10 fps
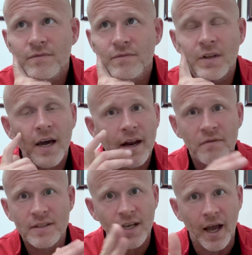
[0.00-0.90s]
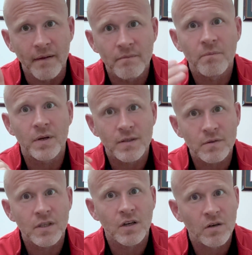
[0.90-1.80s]
not every time, but there
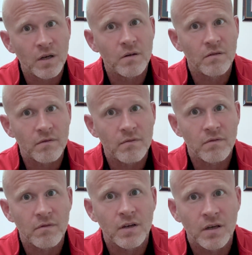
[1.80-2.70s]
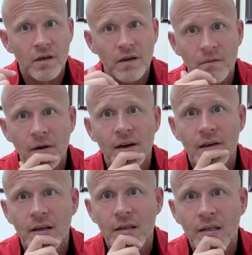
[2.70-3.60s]
was a good amount
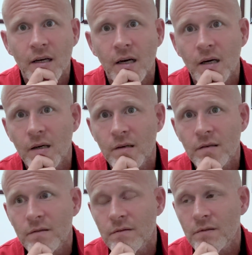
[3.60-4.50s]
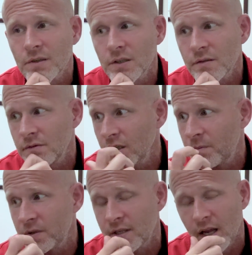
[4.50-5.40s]
of,
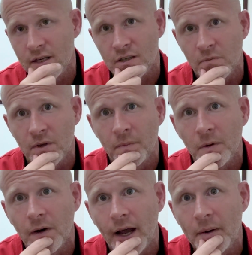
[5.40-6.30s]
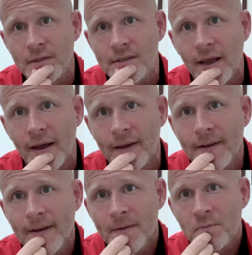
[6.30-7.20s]
good percentage of people, I would say,
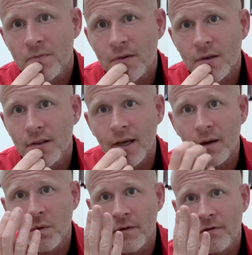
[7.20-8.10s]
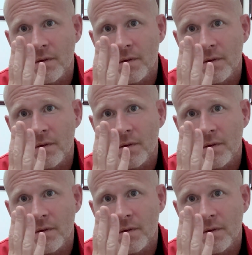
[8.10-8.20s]
that went